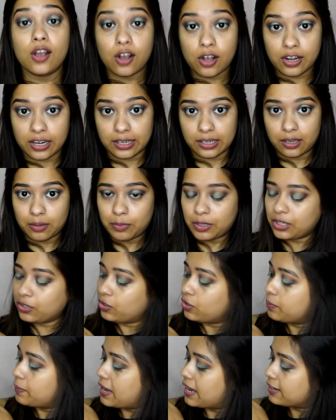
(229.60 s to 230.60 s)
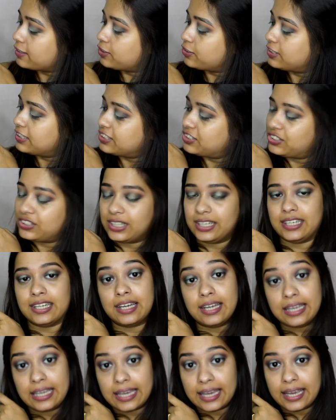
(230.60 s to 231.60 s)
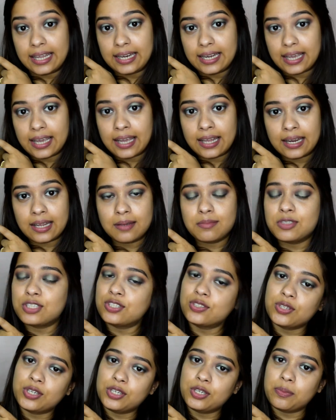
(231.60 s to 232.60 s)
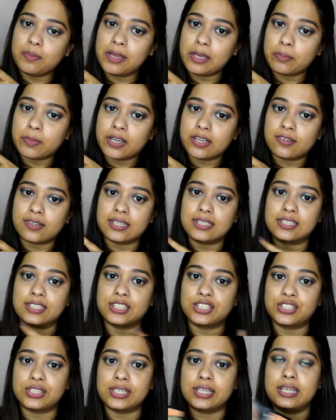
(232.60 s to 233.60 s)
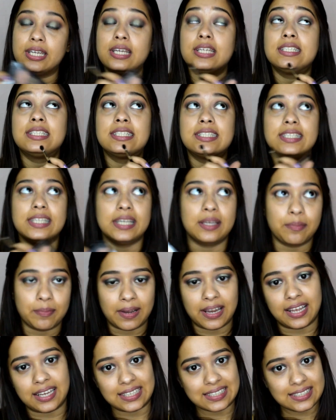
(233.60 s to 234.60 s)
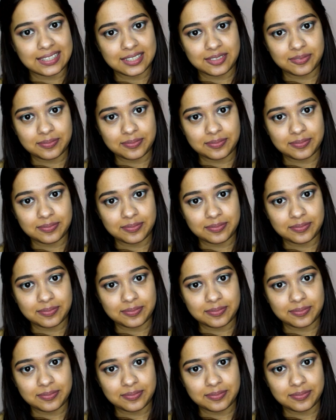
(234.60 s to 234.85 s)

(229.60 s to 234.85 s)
Alright, now I'm going to go back to this shade again, and I'm just going to make my transition seamless.